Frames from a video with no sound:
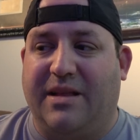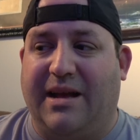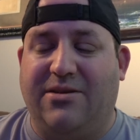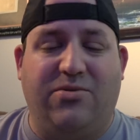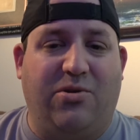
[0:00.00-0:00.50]

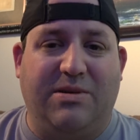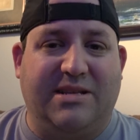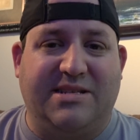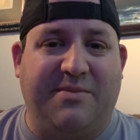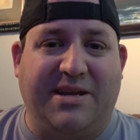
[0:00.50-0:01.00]
I don't know what
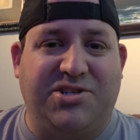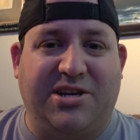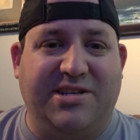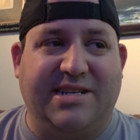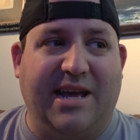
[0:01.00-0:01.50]
this
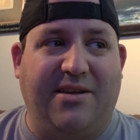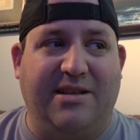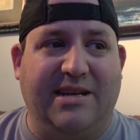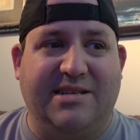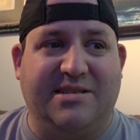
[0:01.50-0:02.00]
imaginary
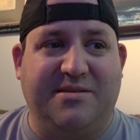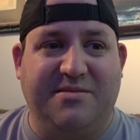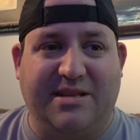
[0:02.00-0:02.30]
scale is